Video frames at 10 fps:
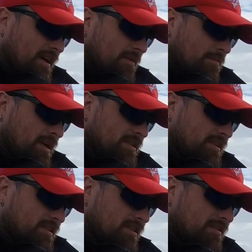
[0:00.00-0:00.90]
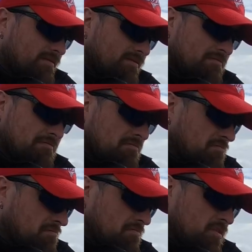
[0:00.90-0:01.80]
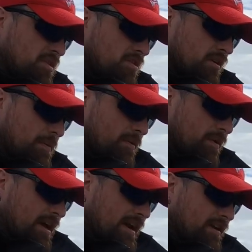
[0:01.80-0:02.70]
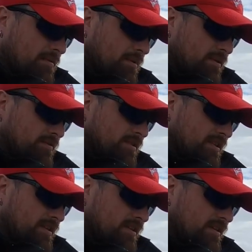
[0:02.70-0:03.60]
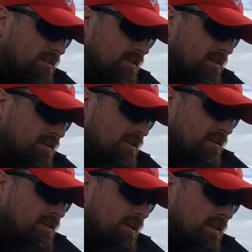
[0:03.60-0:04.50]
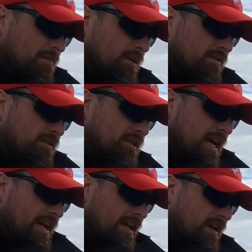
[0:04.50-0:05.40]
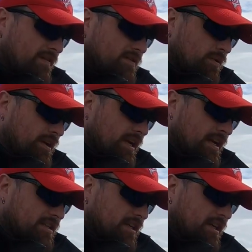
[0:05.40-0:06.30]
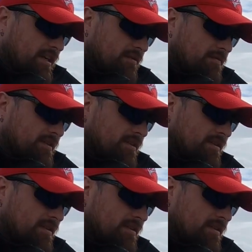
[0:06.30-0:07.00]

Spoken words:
Yeah, the meat's just scraping right out of the bones. And the bones are tiny enough to where you can actually eat them.